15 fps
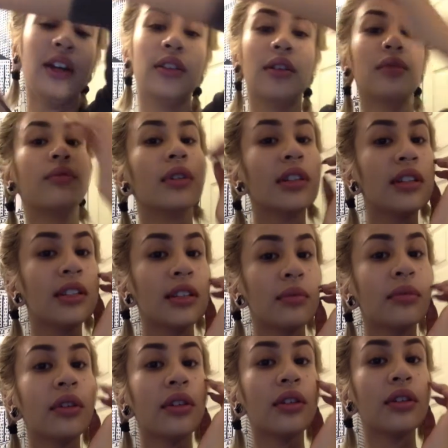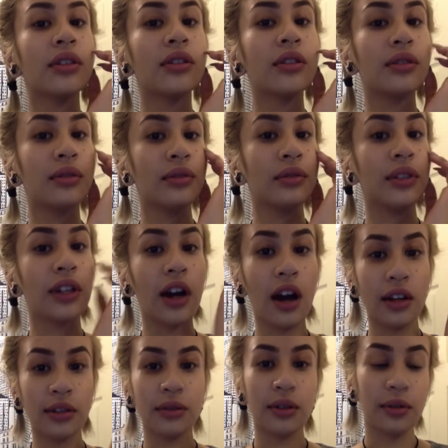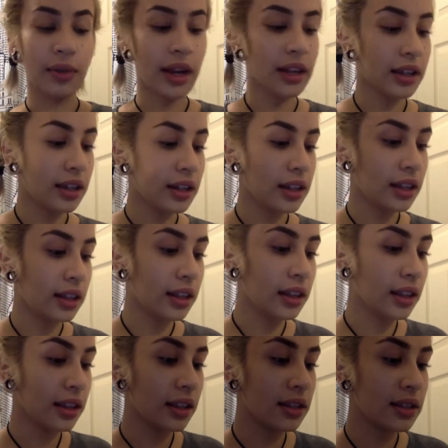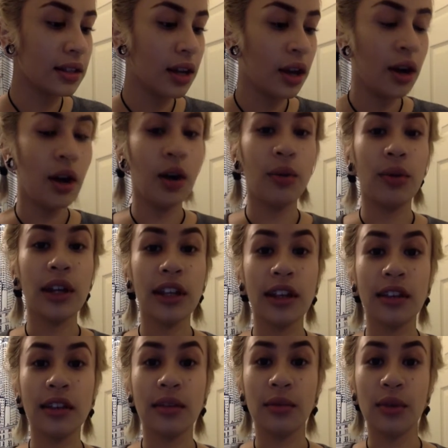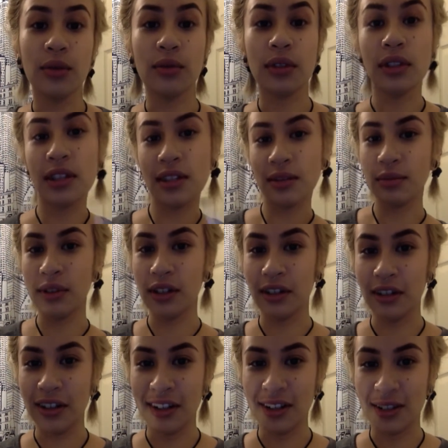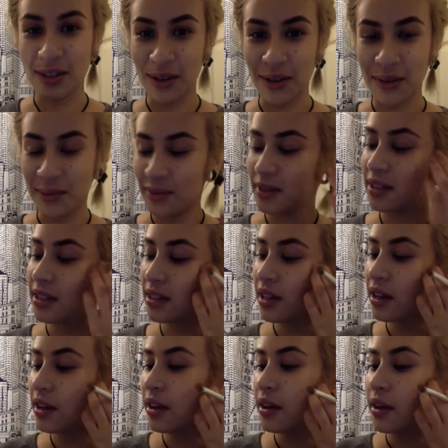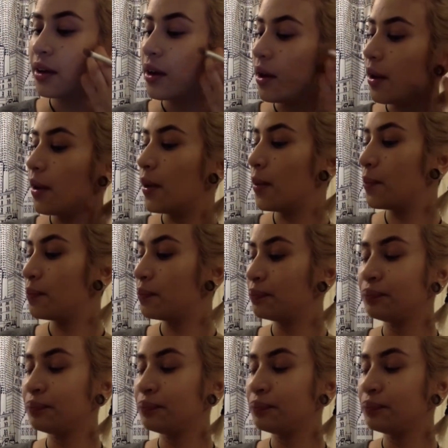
They're really similar to the contour palette, and I think that that's what I liked the most, was the similarity in tones.